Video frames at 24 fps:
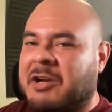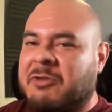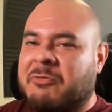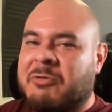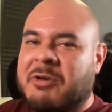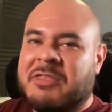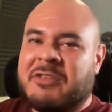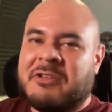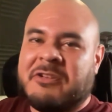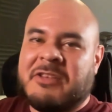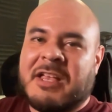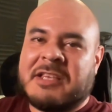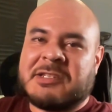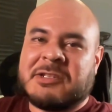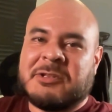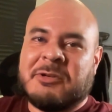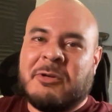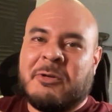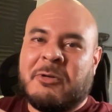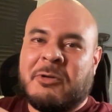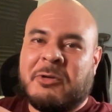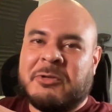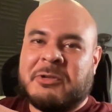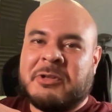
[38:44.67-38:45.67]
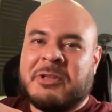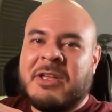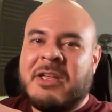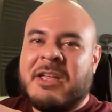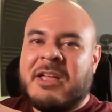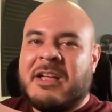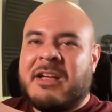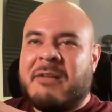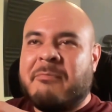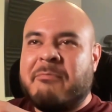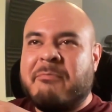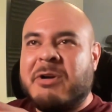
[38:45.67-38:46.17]
whether that's an old
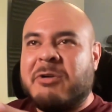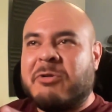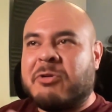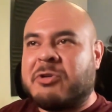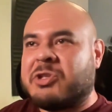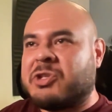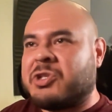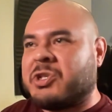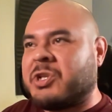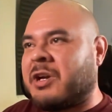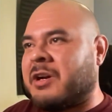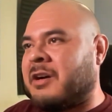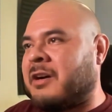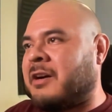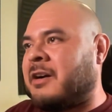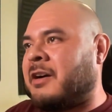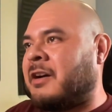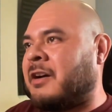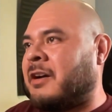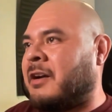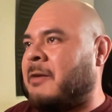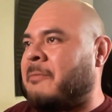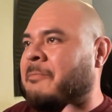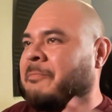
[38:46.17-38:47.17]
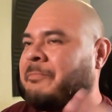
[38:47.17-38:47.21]
milk jug, a